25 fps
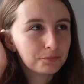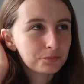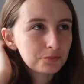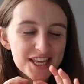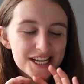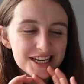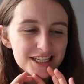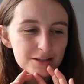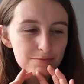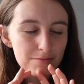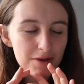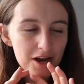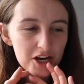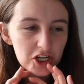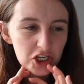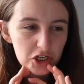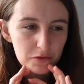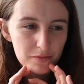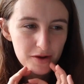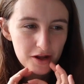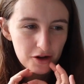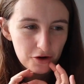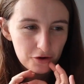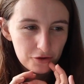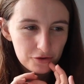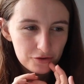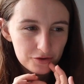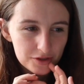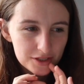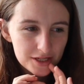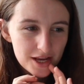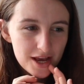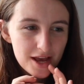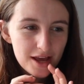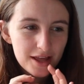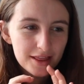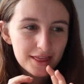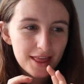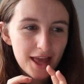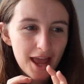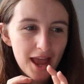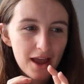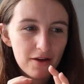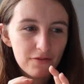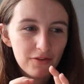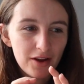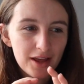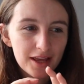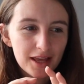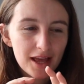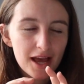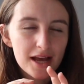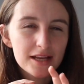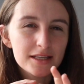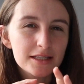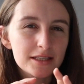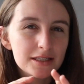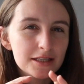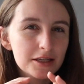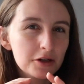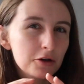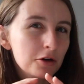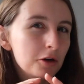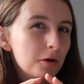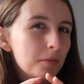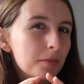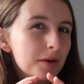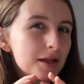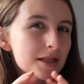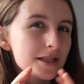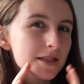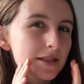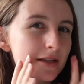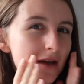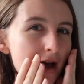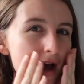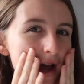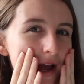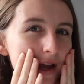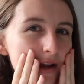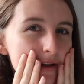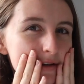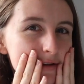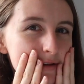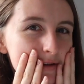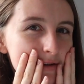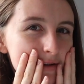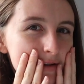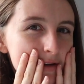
these marshmallows that have like a syrup inside